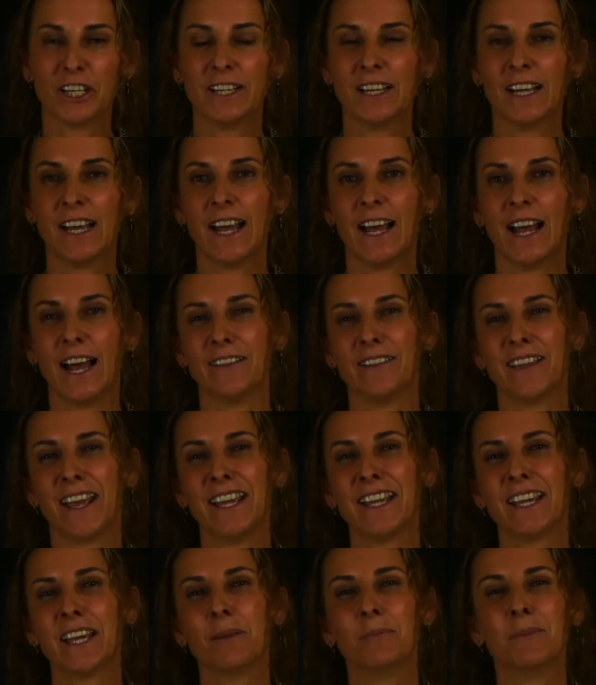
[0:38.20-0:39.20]
And they
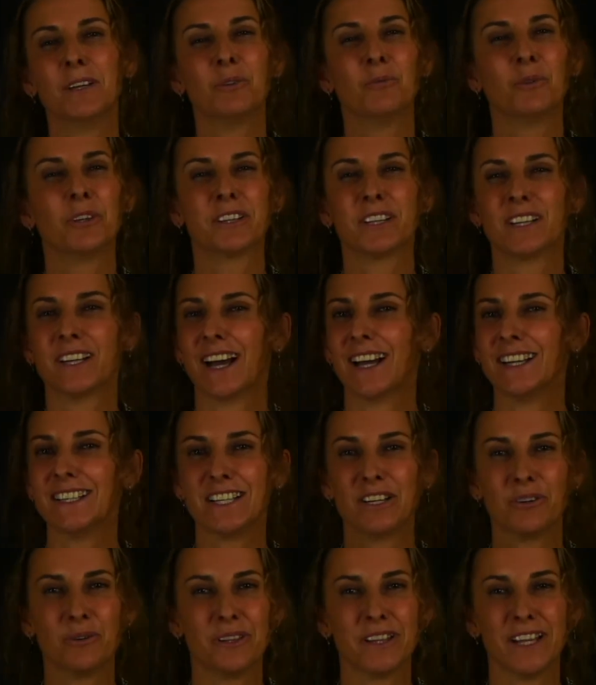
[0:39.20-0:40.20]
came in with an
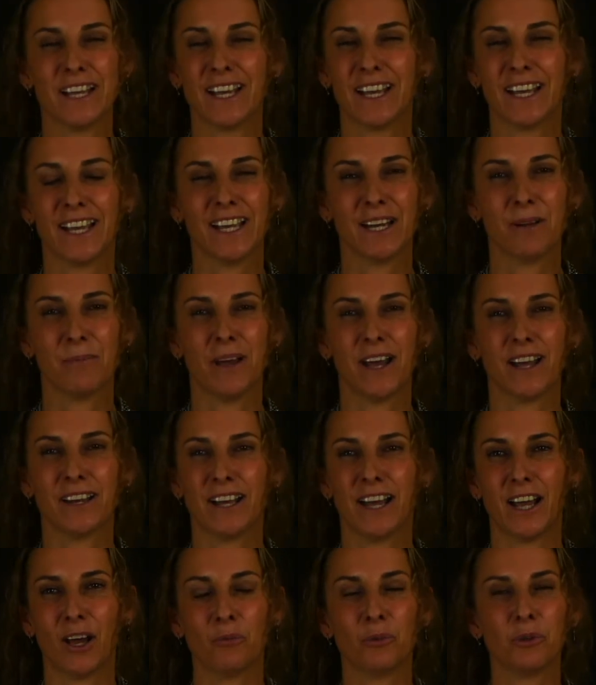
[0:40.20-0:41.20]
idea in their head about
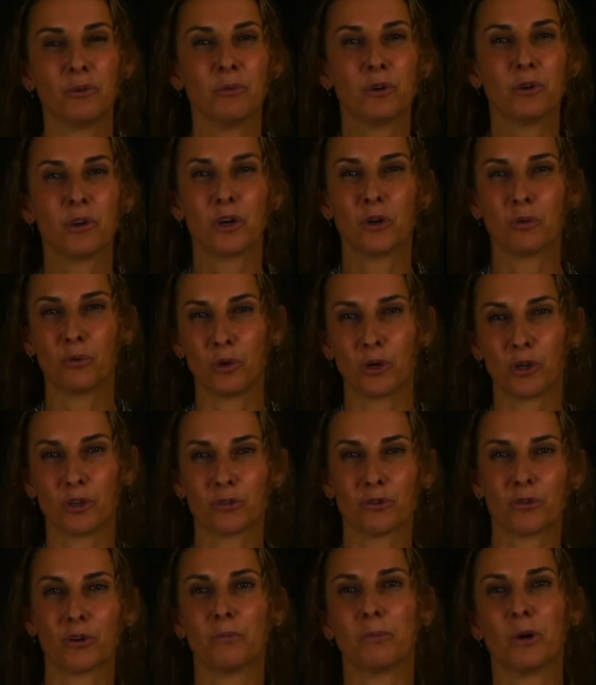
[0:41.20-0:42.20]
how we were going to work
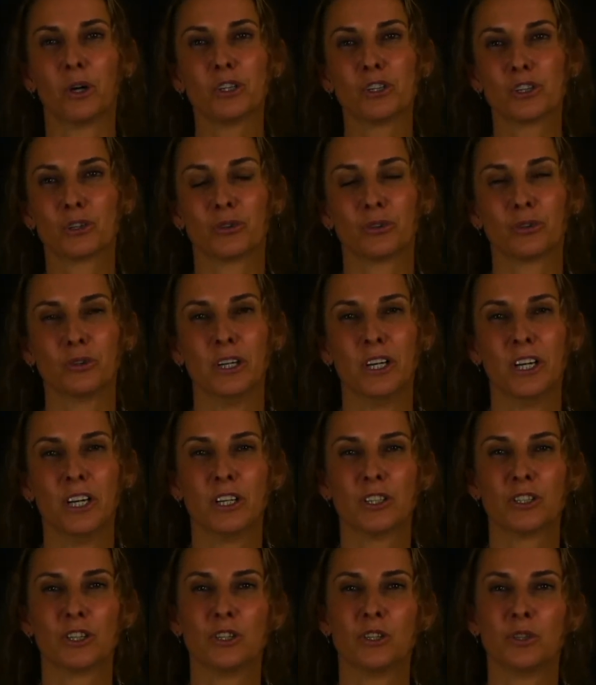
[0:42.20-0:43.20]
through a module
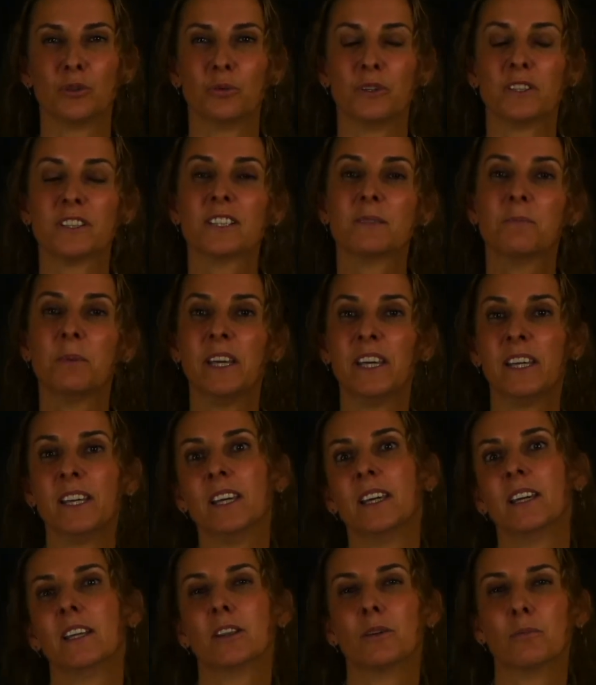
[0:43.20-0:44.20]
to do with speaking
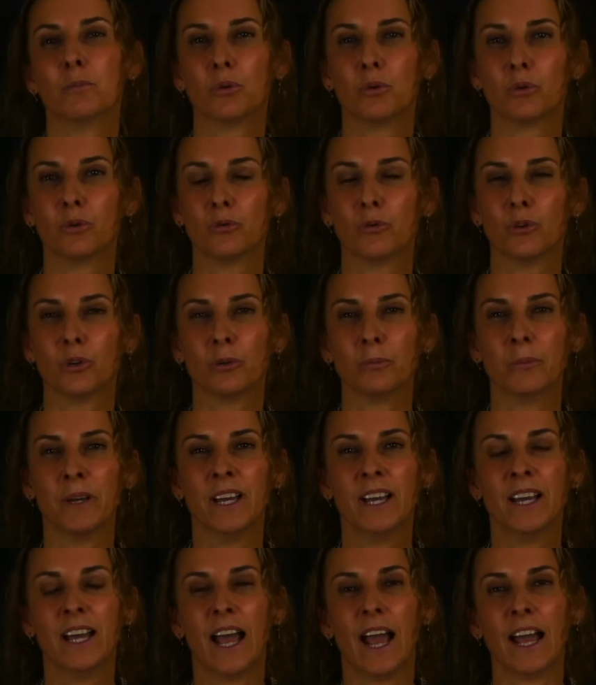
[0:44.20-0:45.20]
in the boardroom
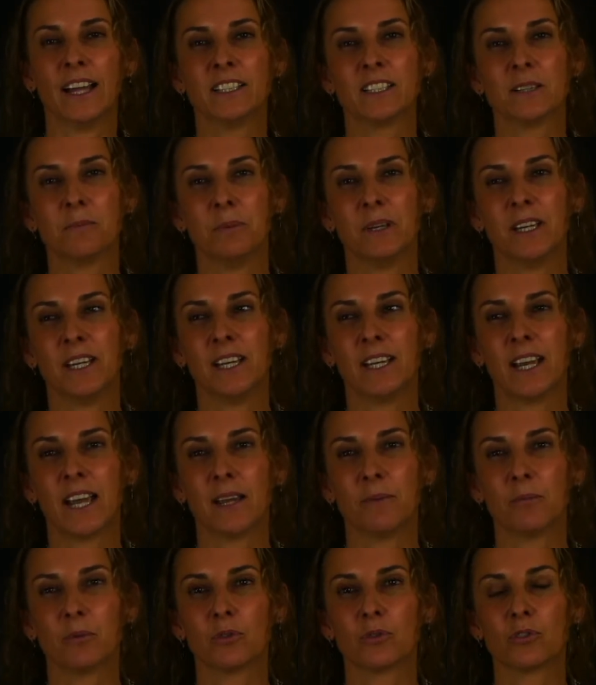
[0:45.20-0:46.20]
and to being
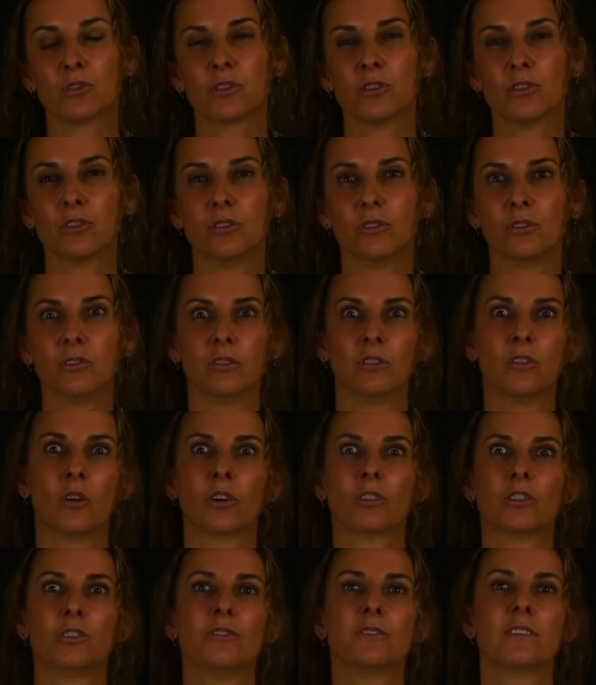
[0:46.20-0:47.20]
able to
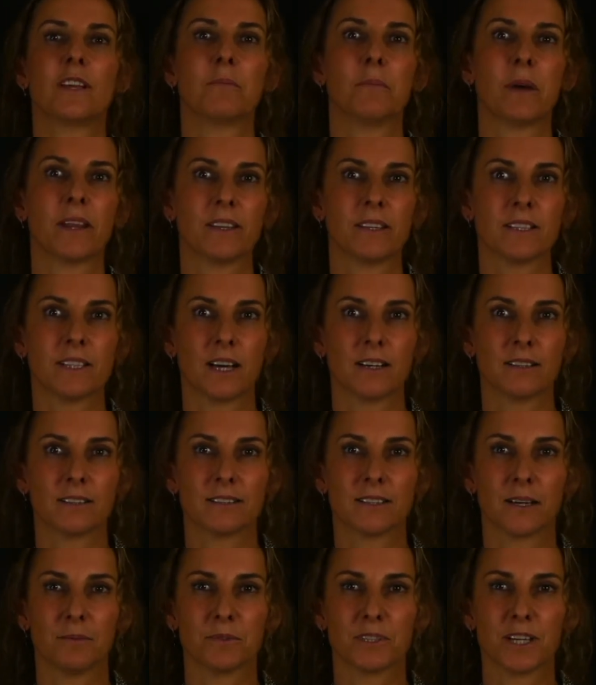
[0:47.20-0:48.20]
not use their mother tongue
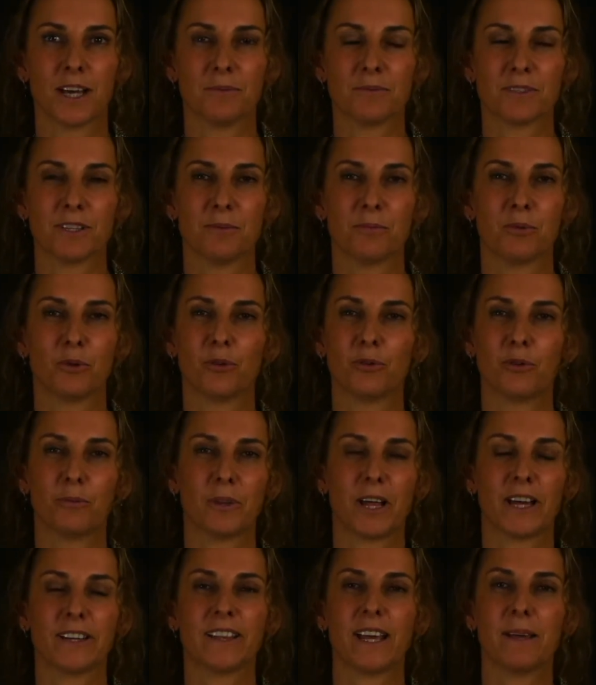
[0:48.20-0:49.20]
sometimes in the boardroom
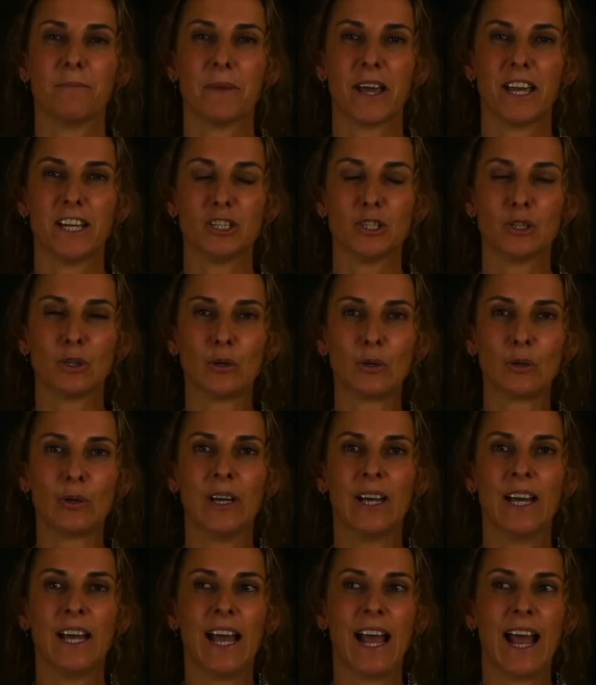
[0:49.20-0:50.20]
like they may do,
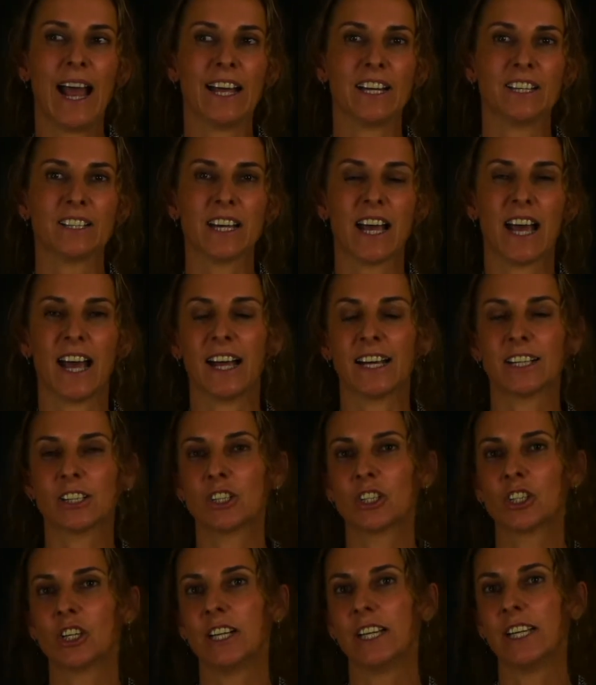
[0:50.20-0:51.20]
and to
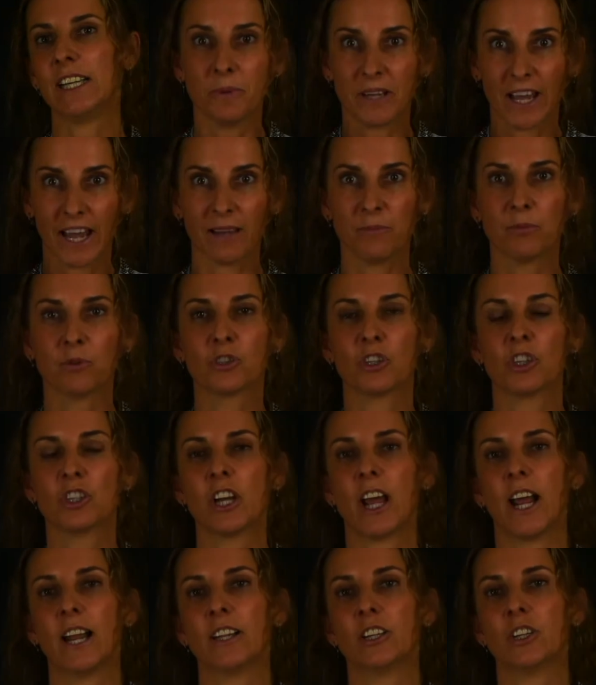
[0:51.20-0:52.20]
actually be able to
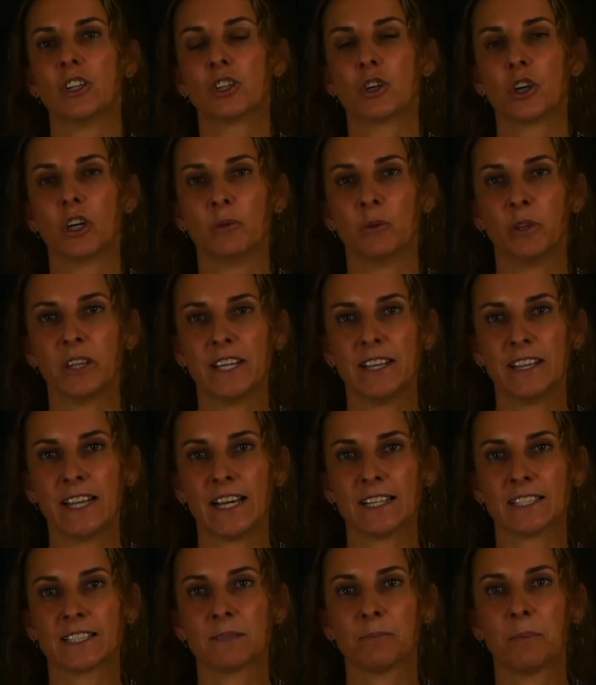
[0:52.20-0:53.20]
challenge within that
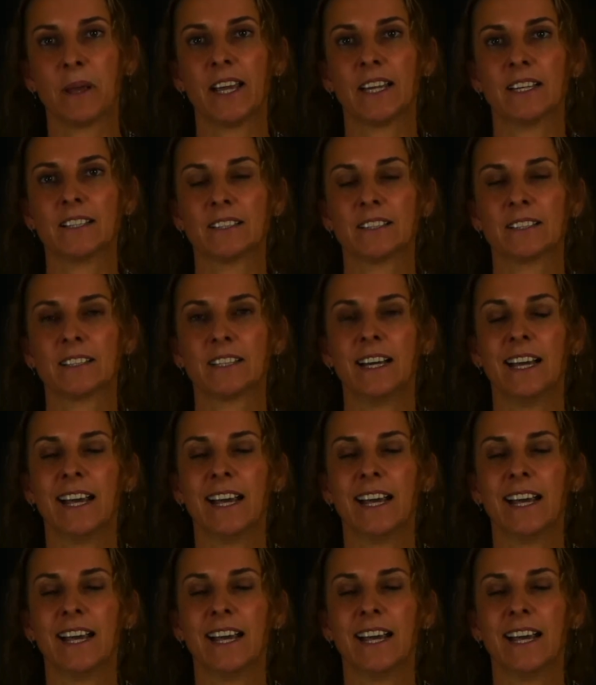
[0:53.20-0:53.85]
space.